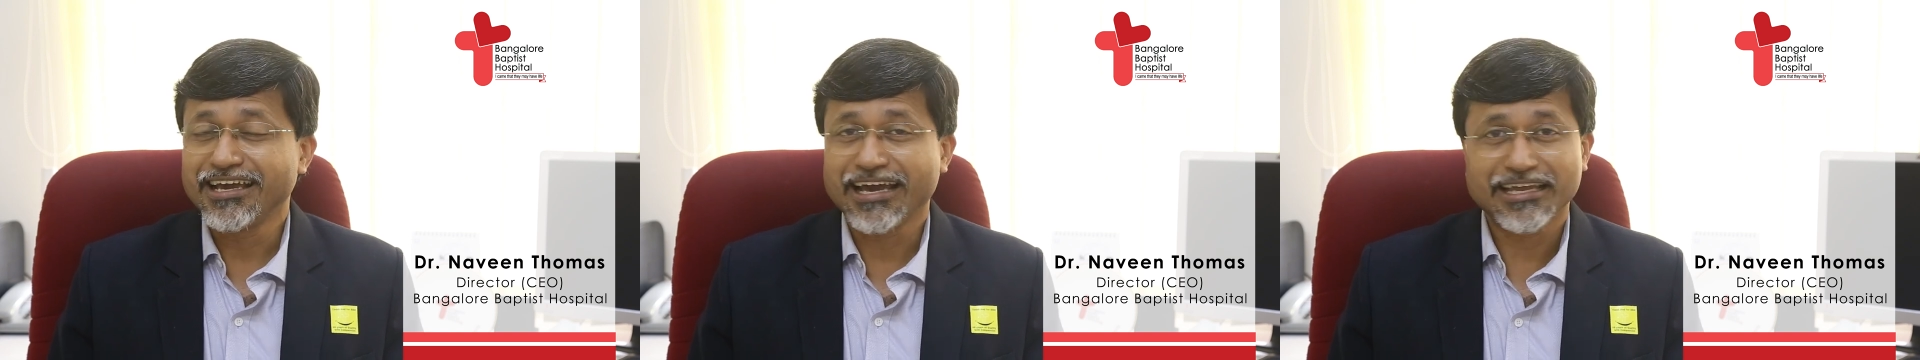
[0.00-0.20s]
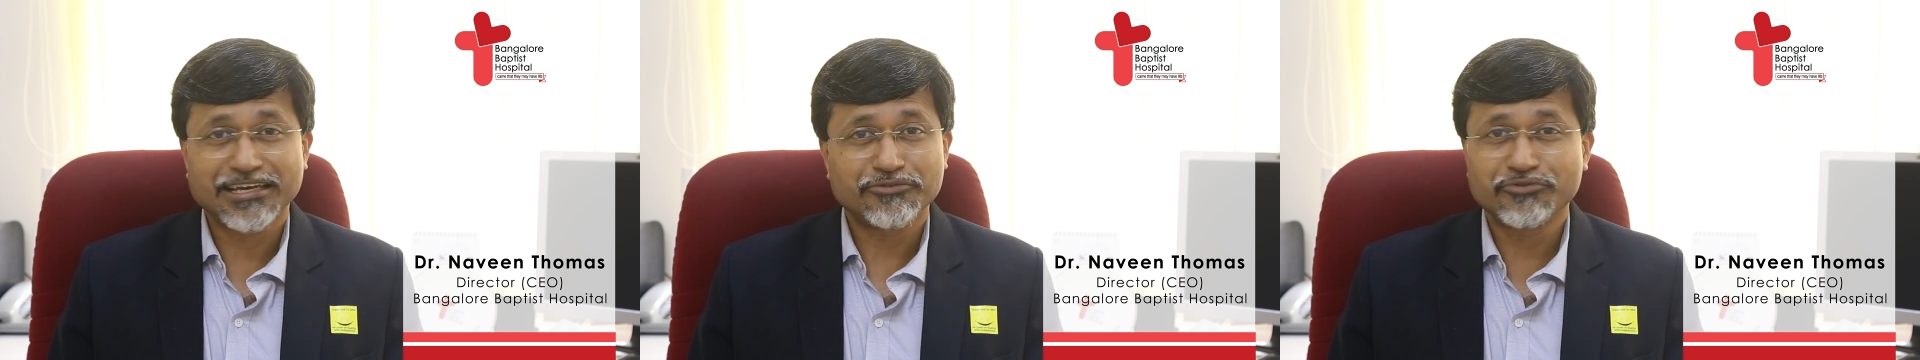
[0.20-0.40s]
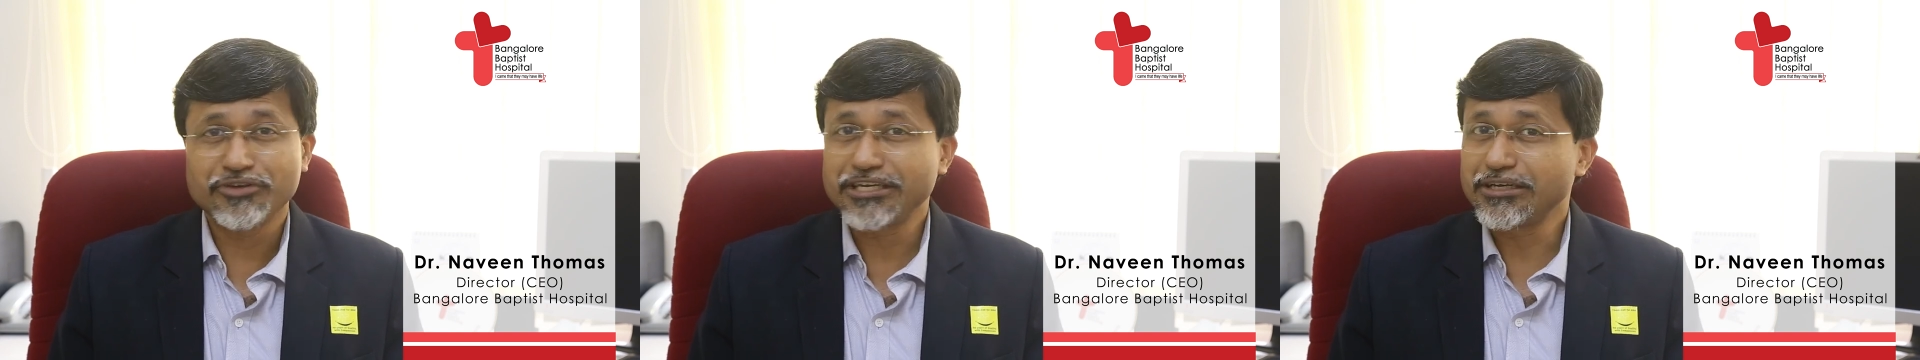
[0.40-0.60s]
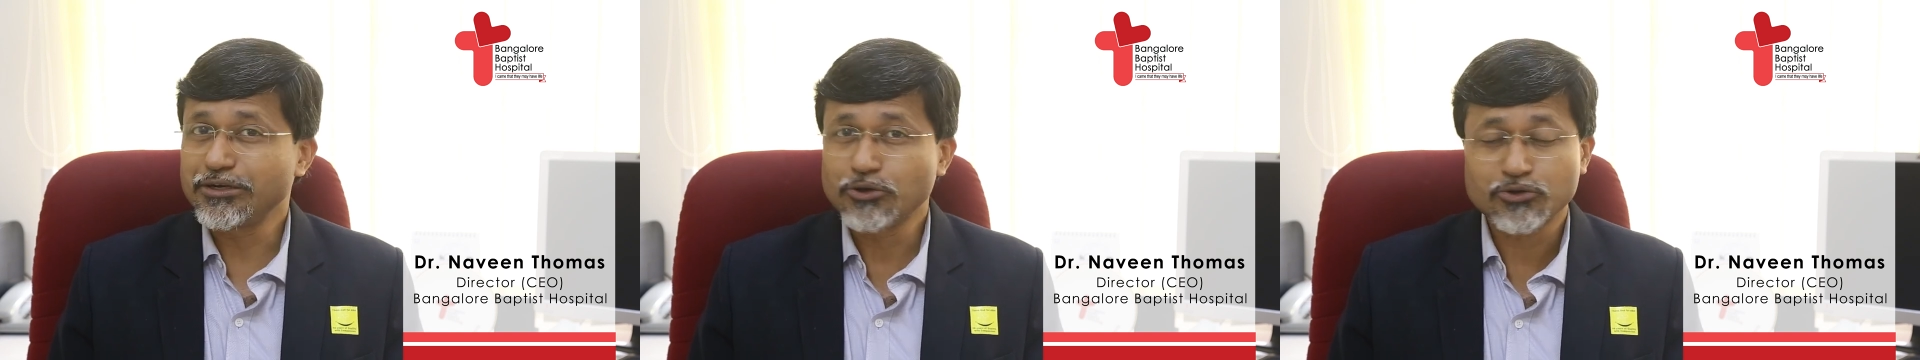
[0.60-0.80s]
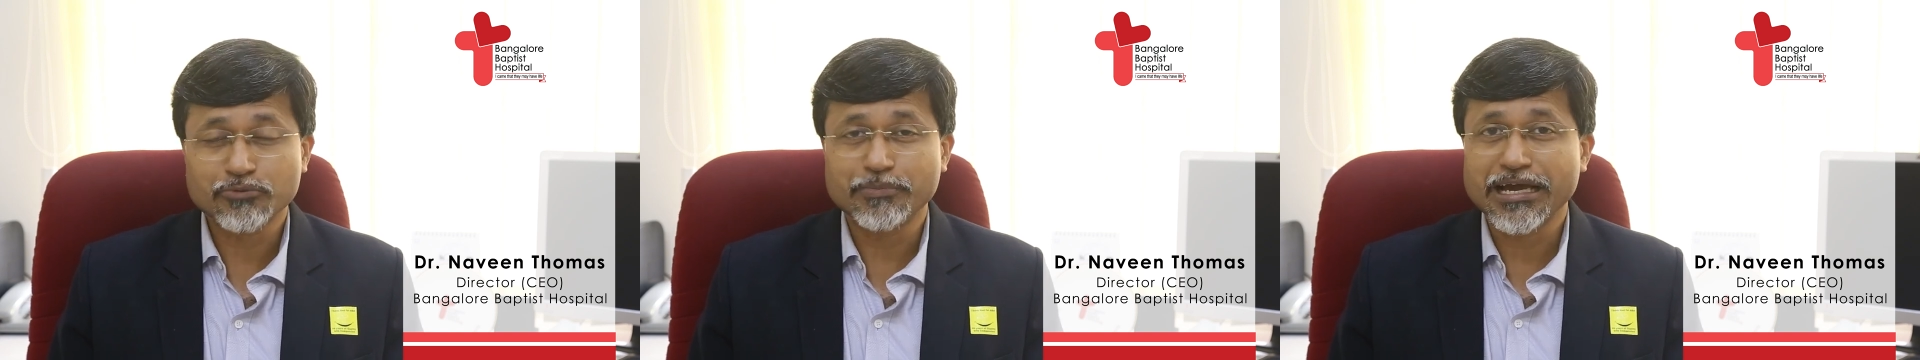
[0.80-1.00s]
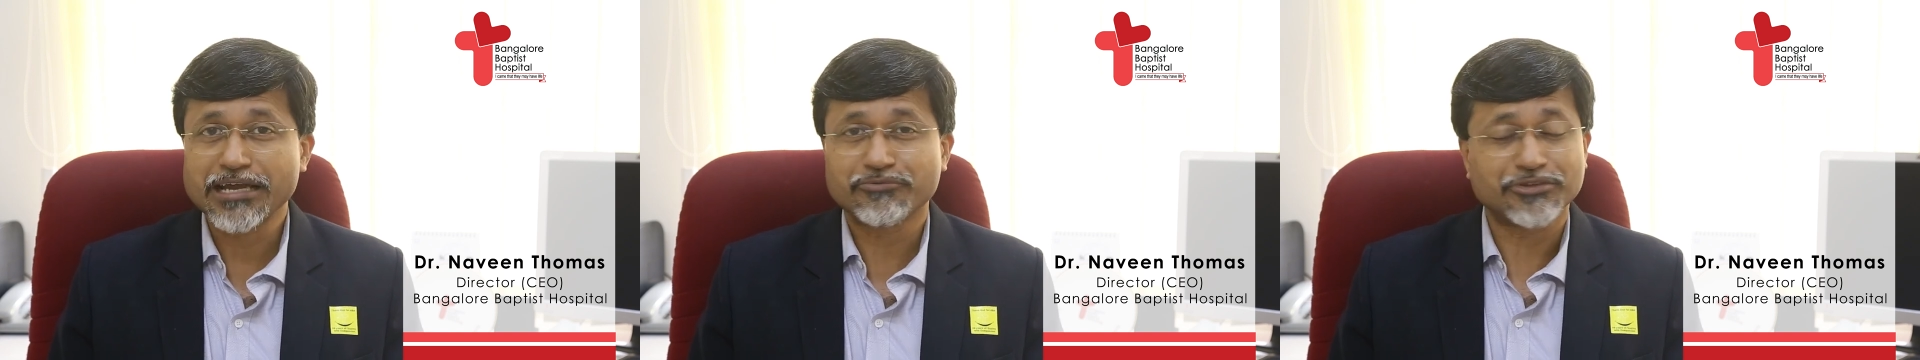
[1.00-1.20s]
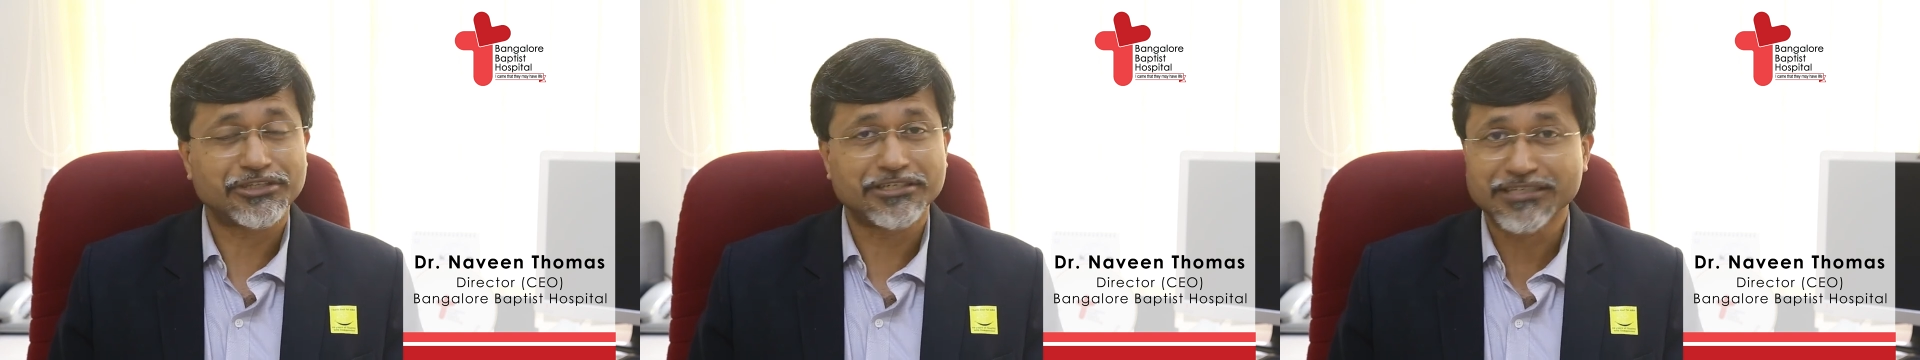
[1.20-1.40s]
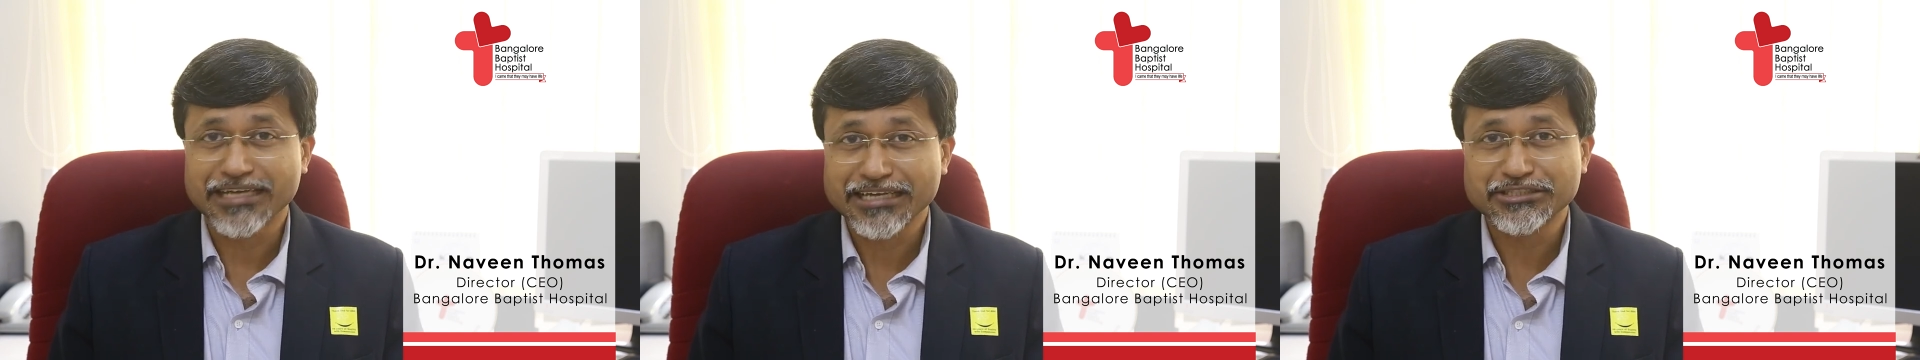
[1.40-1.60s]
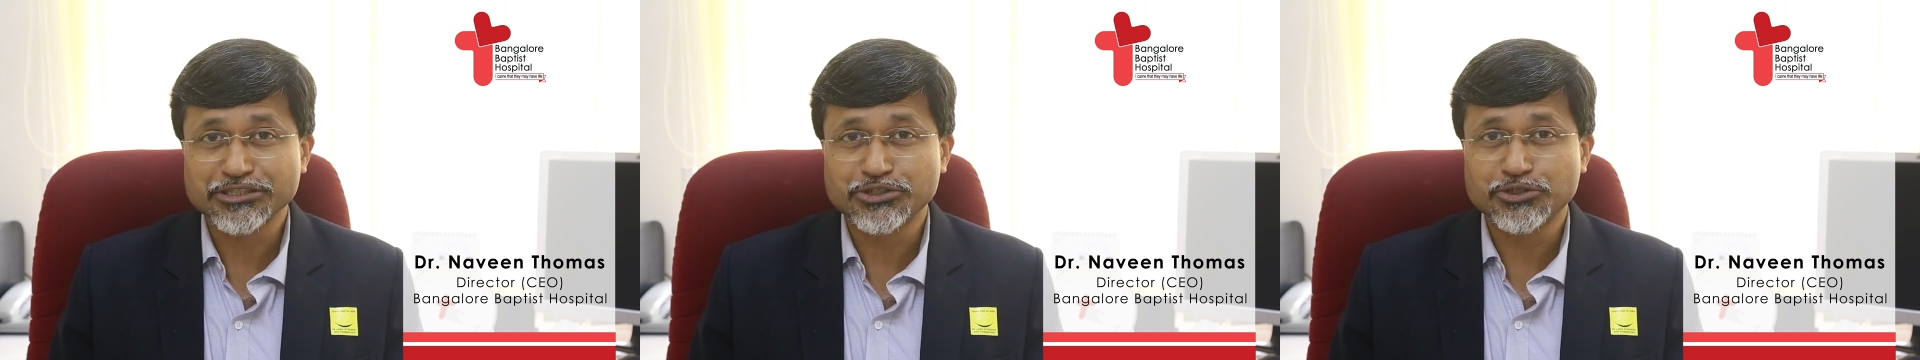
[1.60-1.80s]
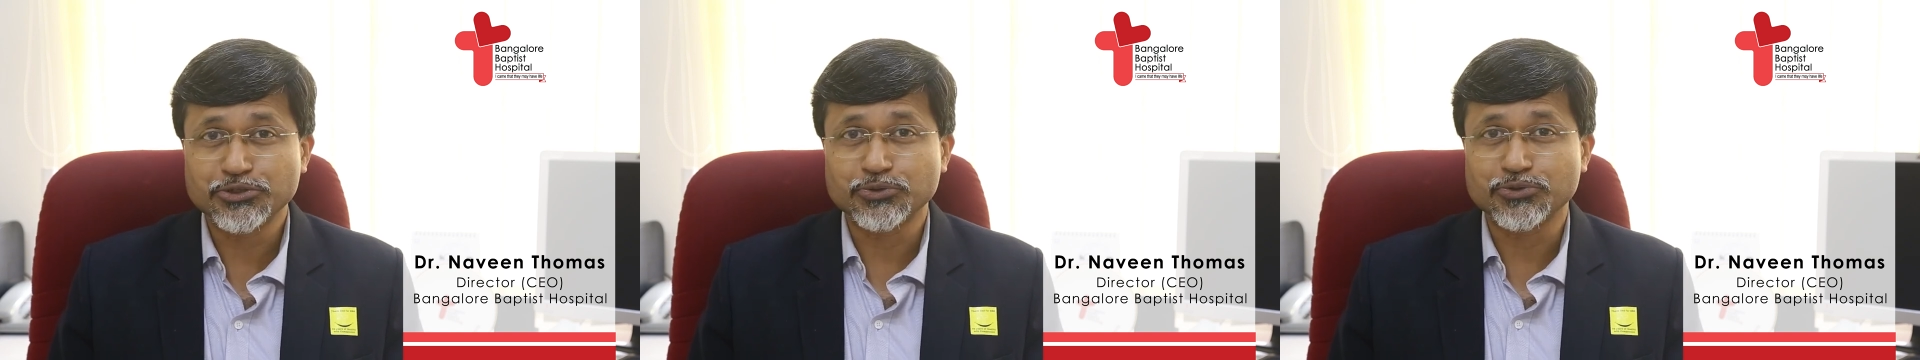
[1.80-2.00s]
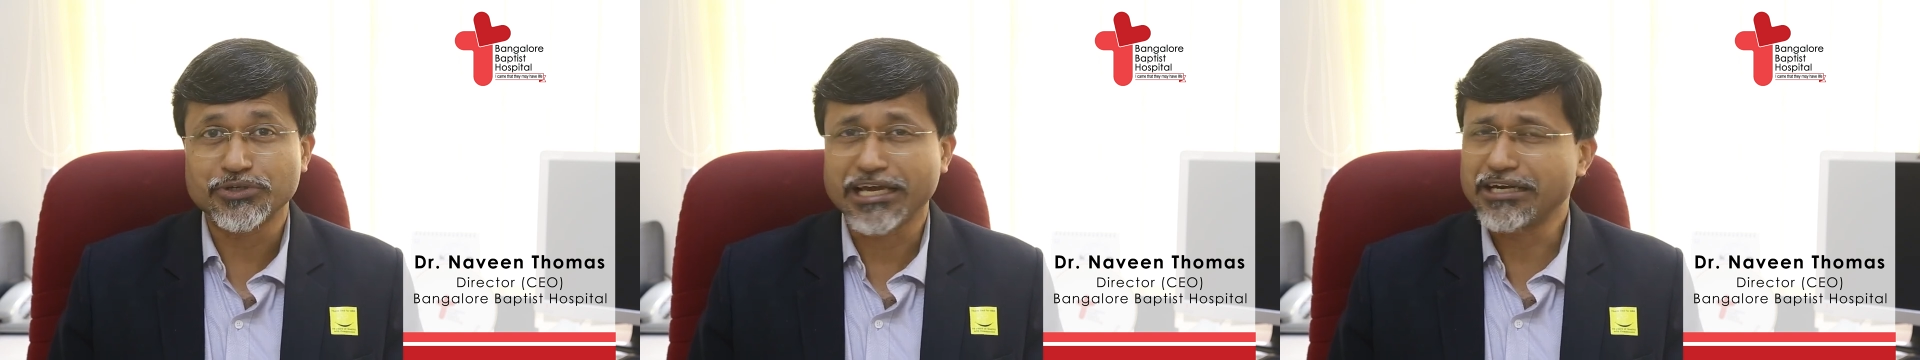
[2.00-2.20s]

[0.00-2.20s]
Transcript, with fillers: and we look back with gratitude